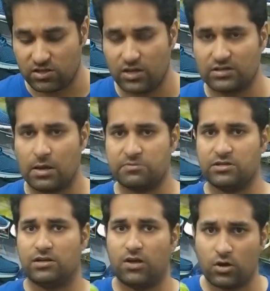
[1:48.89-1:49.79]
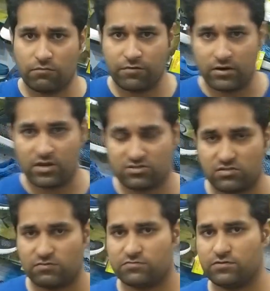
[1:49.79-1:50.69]
It comes in a lot of variations
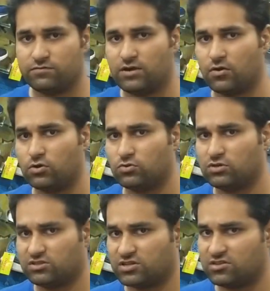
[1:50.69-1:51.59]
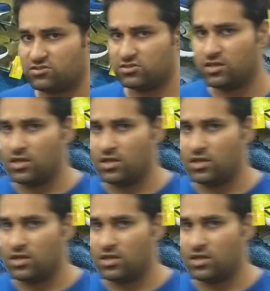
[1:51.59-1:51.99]
which we are going to discuss